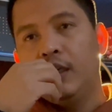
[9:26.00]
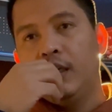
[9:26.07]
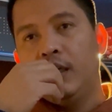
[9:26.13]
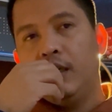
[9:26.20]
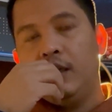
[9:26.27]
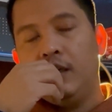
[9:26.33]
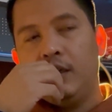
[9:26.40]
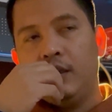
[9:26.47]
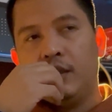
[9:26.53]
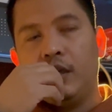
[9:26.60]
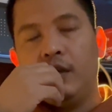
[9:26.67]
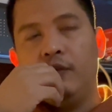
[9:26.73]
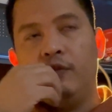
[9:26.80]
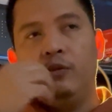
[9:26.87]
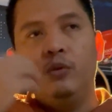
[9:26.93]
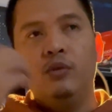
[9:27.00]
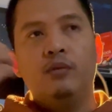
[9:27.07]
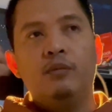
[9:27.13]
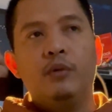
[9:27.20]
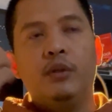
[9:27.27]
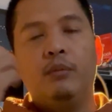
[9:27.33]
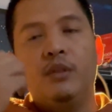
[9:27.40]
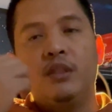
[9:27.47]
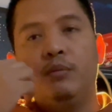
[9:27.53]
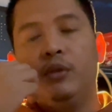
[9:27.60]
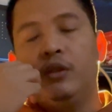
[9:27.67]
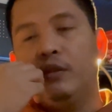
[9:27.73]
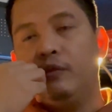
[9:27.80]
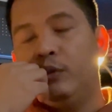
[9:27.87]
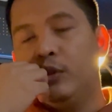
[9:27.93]
typhoon pretty much
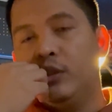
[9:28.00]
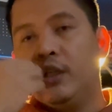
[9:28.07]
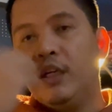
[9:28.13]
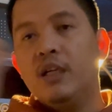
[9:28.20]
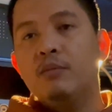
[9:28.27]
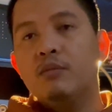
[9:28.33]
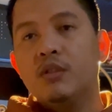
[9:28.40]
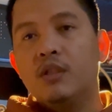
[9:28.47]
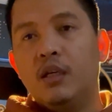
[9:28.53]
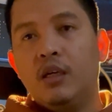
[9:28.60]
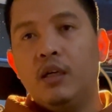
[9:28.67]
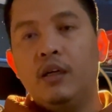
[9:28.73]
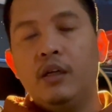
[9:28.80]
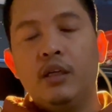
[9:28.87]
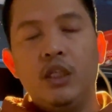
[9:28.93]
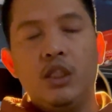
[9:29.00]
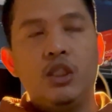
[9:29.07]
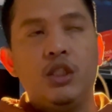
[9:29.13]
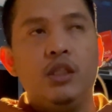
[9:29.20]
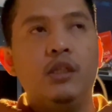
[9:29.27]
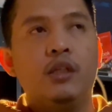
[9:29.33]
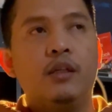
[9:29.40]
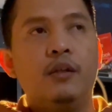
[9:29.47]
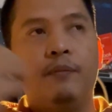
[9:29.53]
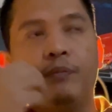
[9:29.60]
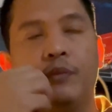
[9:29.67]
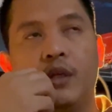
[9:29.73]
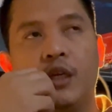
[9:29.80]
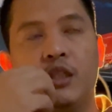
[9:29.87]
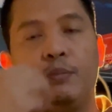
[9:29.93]
multiple times each year,
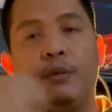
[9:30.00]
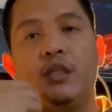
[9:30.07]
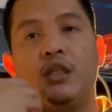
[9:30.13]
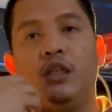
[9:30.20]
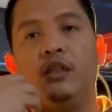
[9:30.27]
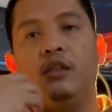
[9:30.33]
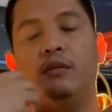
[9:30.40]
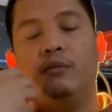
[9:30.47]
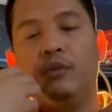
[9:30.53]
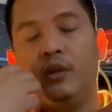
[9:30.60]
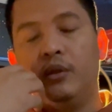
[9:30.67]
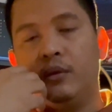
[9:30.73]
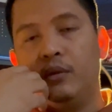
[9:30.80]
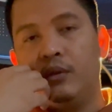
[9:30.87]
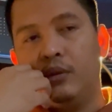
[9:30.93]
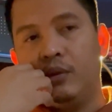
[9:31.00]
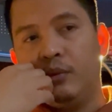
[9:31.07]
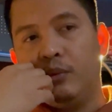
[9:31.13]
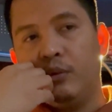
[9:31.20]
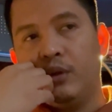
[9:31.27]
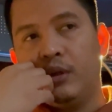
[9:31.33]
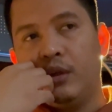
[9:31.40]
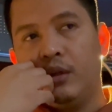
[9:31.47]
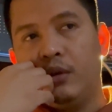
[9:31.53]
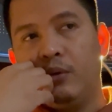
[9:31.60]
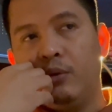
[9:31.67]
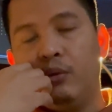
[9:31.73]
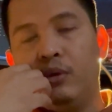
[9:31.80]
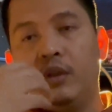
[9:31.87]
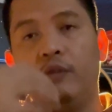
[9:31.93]
especially in where
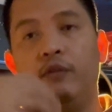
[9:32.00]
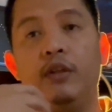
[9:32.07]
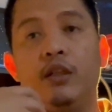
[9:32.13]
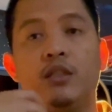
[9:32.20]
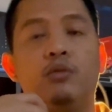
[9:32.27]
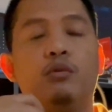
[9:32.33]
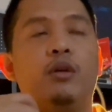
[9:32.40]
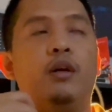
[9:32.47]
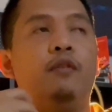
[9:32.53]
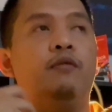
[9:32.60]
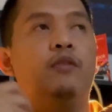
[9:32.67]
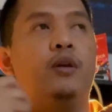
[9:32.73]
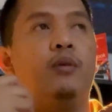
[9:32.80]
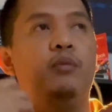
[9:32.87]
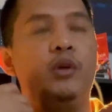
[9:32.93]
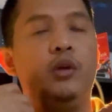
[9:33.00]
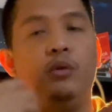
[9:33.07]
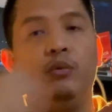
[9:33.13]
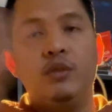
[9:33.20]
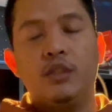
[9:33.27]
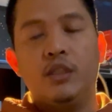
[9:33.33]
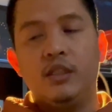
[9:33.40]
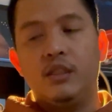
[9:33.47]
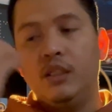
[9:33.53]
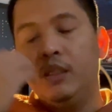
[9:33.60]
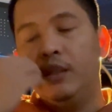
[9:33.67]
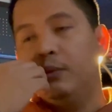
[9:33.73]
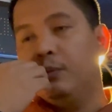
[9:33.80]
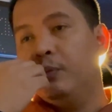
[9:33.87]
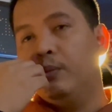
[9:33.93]
the village where I'm from. We always get
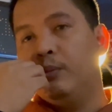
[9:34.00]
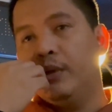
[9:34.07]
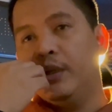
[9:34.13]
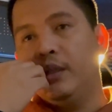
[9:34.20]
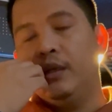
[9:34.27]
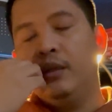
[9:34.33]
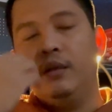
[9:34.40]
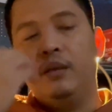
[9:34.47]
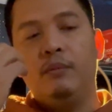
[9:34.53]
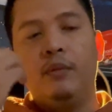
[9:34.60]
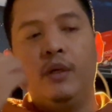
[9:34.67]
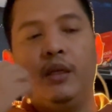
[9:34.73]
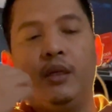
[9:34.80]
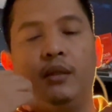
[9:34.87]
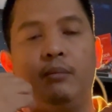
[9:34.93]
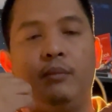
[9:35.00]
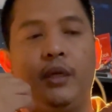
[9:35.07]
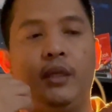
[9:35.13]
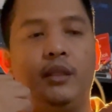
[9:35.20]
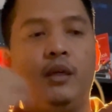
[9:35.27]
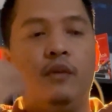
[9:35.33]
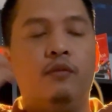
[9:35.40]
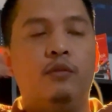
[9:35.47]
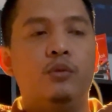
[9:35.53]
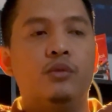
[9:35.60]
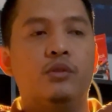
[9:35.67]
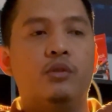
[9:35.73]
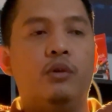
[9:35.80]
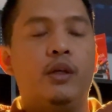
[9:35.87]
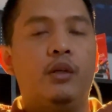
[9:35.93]
hit by a typhoon,
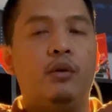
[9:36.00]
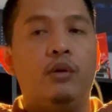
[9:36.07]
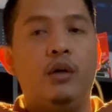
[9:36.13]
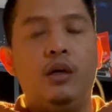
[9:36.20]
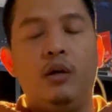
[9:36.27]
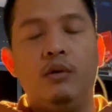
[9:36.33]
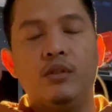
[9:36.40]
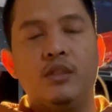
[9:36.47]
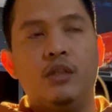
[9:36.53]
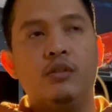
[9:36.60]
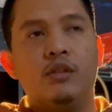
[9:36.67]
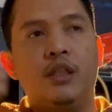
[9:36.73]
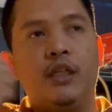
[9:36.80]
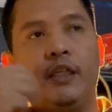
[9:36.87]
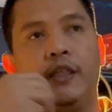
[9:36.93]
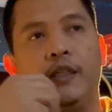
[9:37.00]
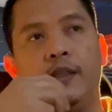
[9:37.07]
so I know how it sounds like.